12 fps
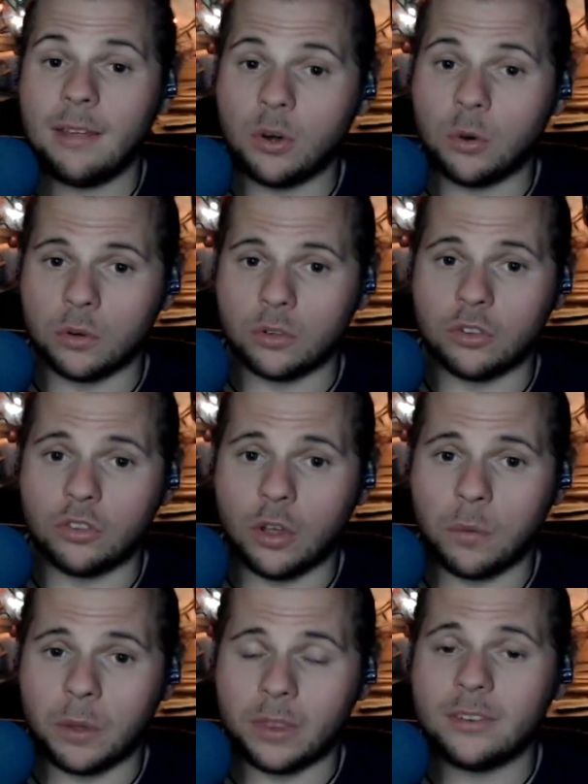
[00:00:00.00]
horses
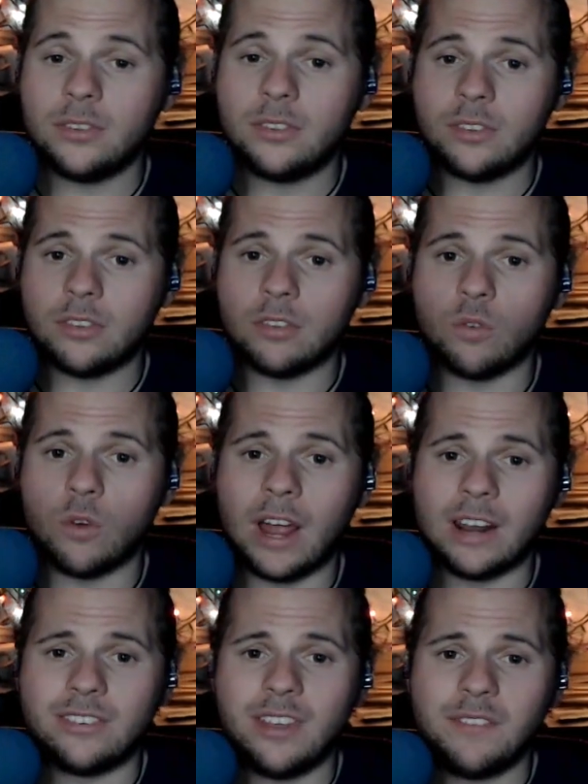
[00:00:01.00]
going. The distance of ground
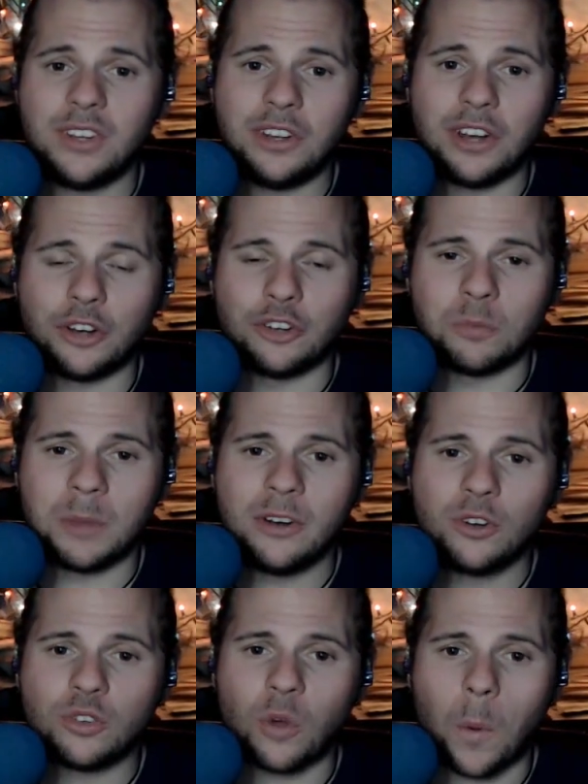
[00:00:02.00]
to 1,700
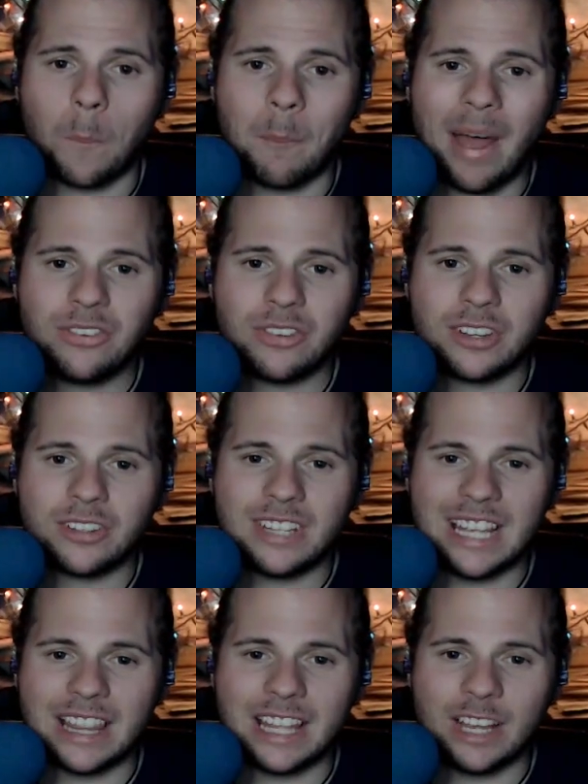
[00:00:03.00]
meters or mile
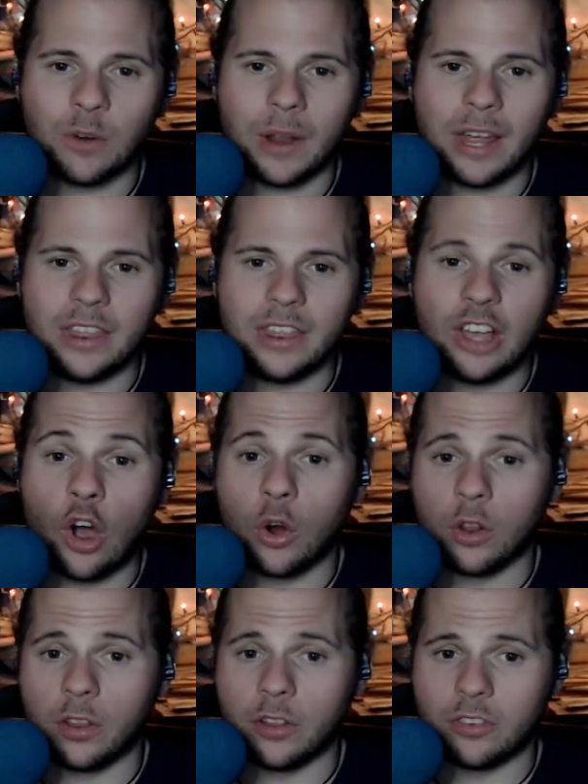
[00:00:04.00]
16th here in the
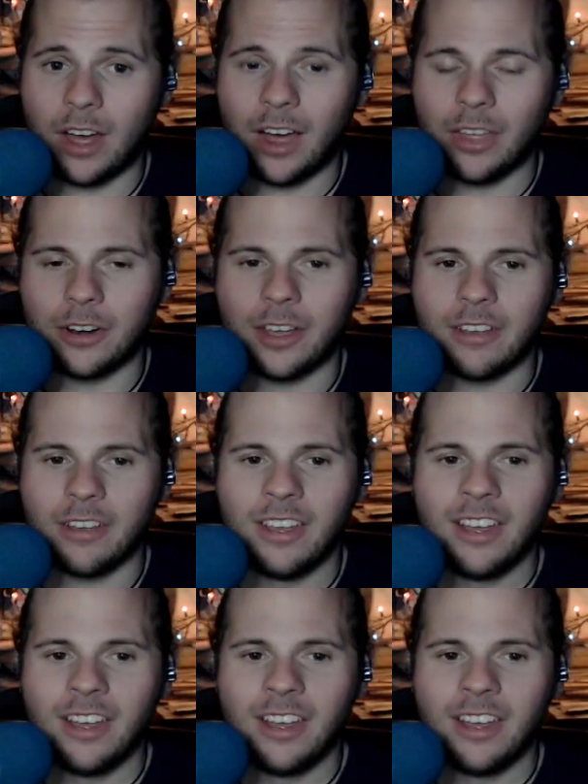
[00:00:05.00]
Harlan's Holiday.